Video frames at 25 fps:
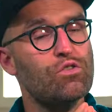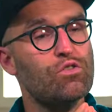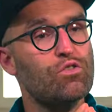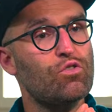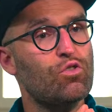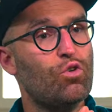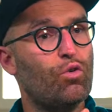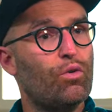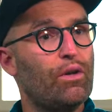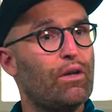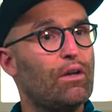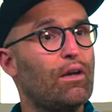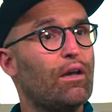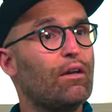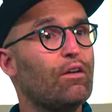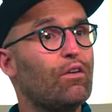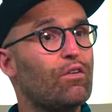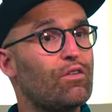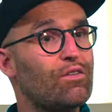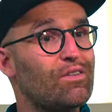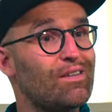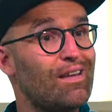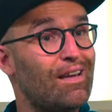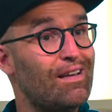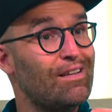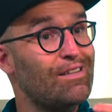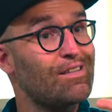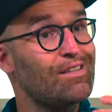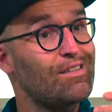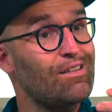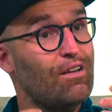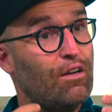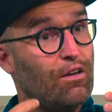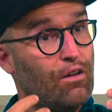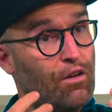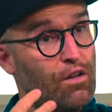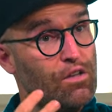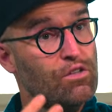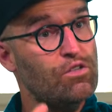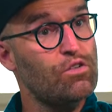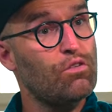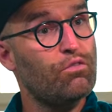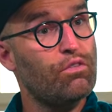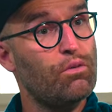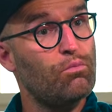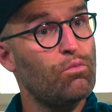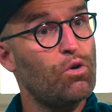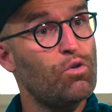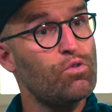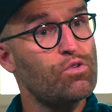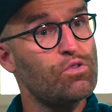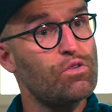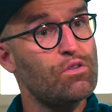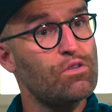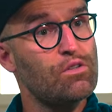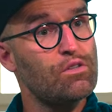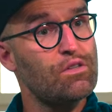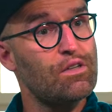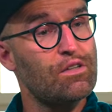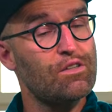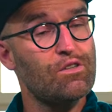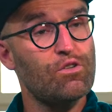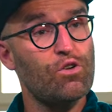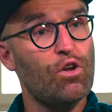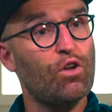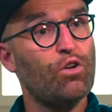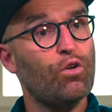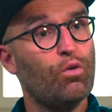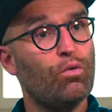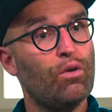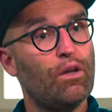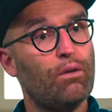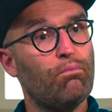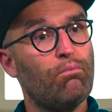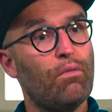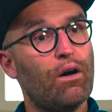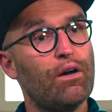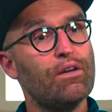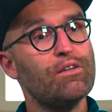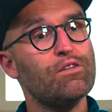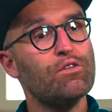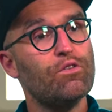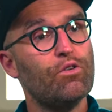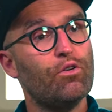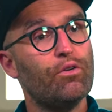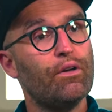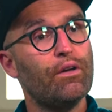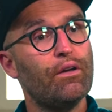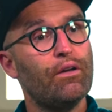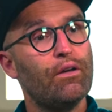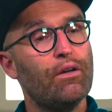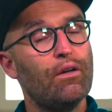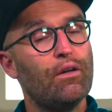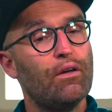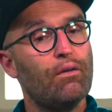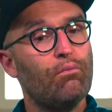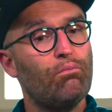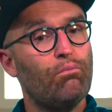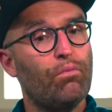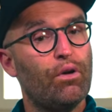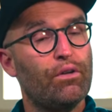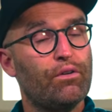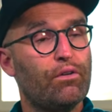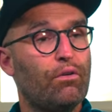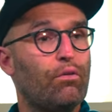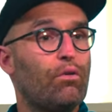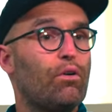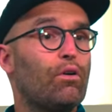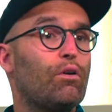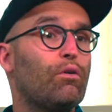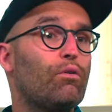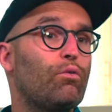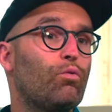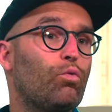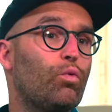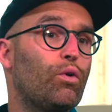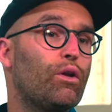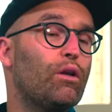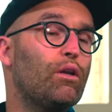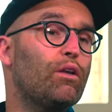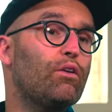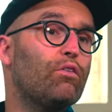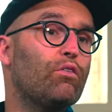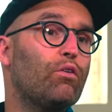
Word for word: story that contains lots of emotions. It's not only my story, but there are really